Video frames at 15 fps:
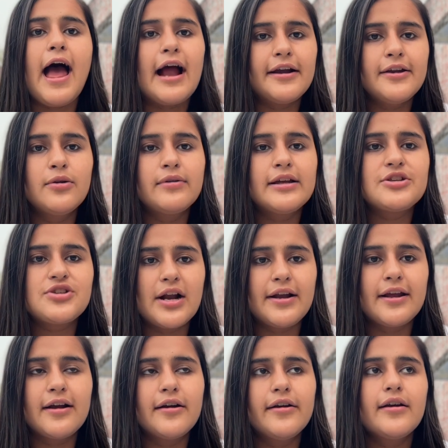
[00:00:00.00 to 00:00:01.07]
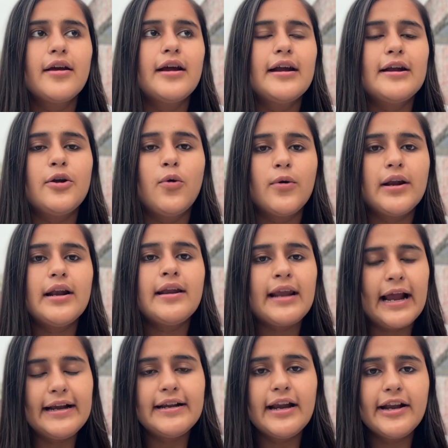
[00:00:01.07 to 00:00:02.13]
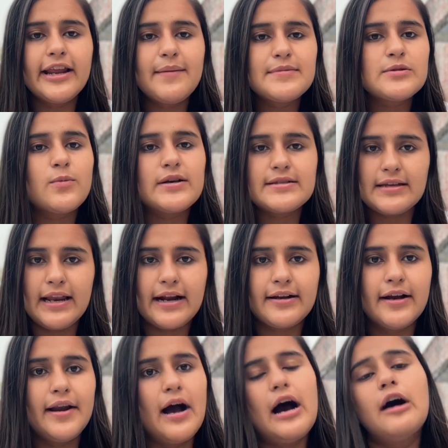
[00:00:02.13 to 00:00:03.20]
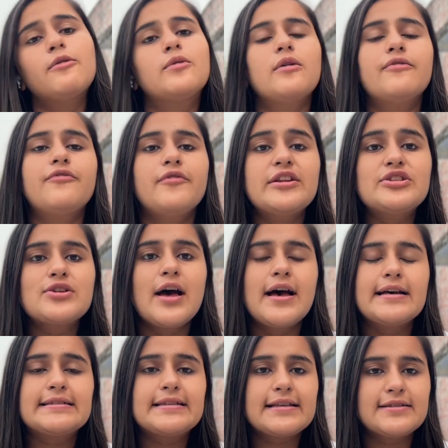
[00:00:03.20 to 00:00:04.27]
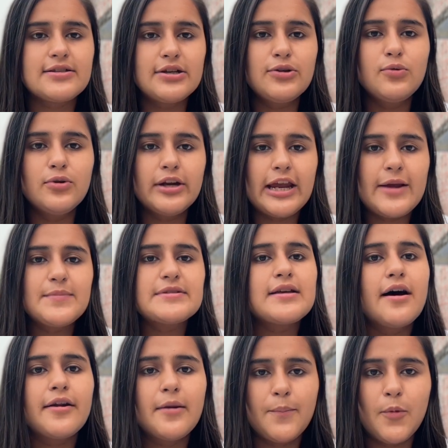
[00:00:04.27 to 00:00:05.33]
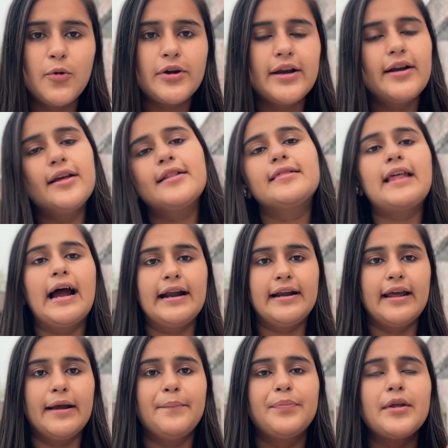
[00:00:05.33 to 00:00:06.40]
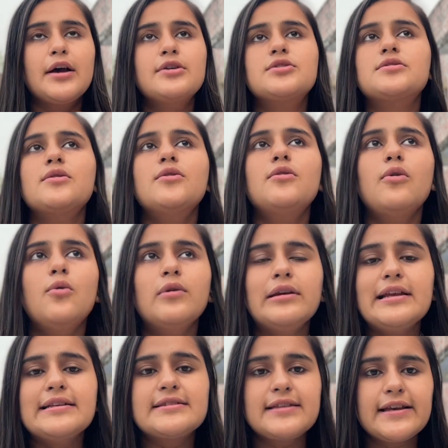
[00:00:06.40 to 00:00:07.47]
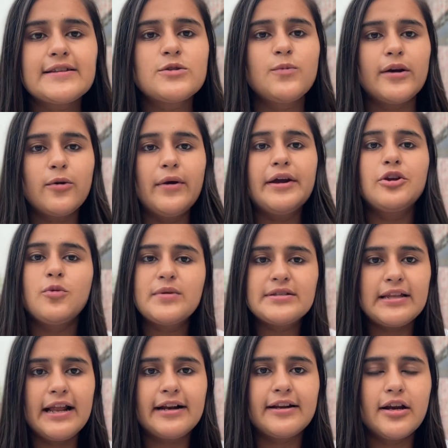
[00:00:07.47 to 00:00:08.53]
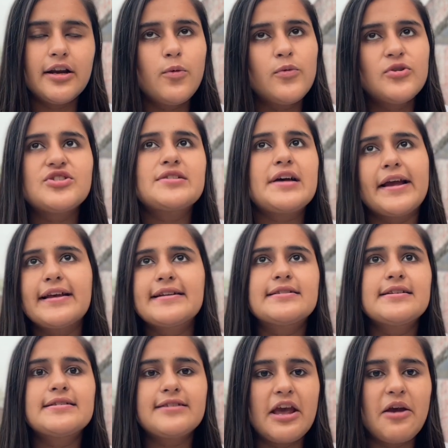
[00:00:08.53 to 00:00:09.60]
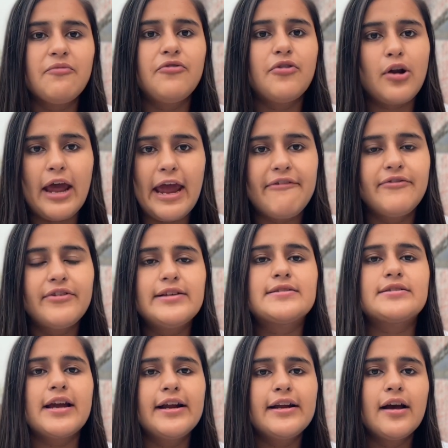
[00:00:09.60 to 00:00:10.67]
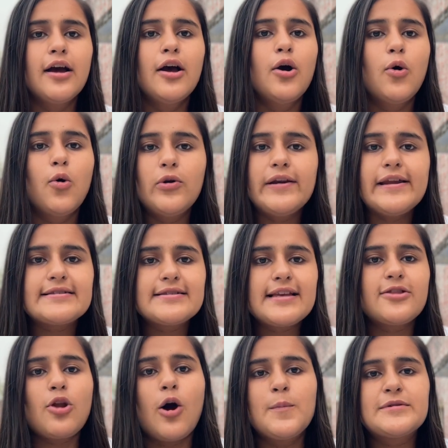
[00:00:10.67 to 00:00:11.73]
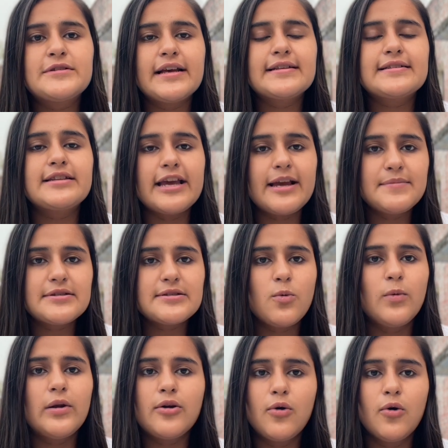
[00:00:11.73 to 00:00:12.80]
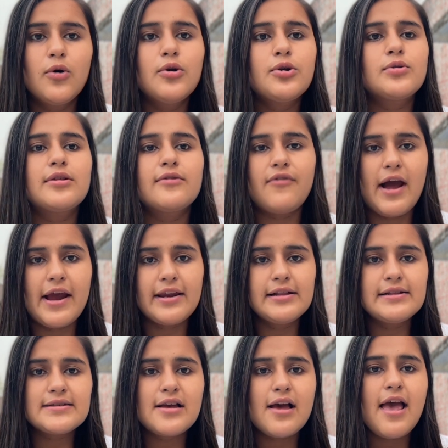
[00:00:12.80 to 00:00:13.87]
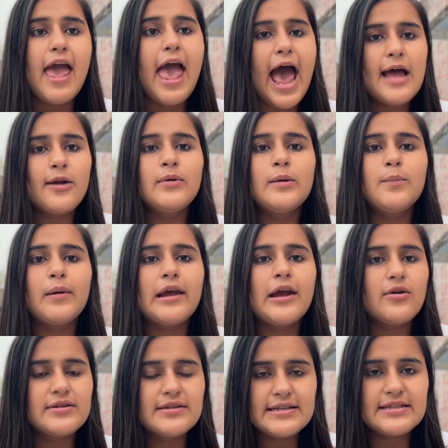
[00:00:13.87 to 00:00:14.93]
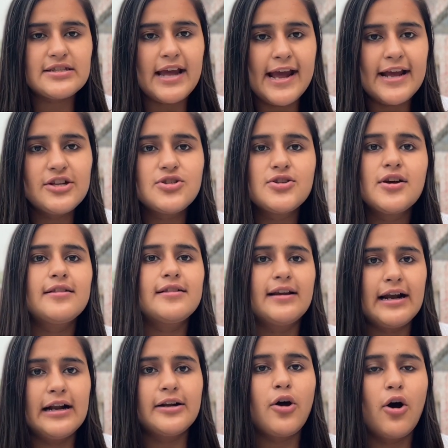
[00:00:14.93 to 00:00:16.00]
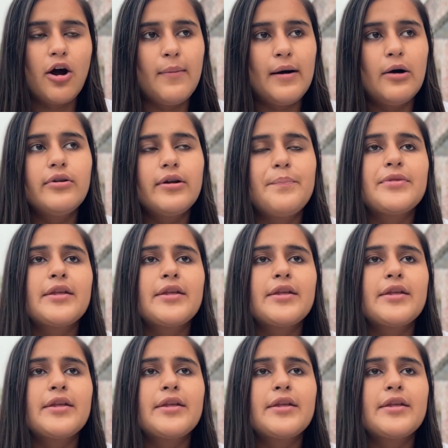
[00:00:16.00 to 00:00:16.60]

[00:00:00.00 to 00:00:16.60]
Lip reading: and UT Chandigarh, total 90 teams were selected, out of which 62 teams reported that day. So only 6 were going to be selected, which is I guess the same for every state. Only top 6 teams will go to the finals and will play on the stage that I'll talk about.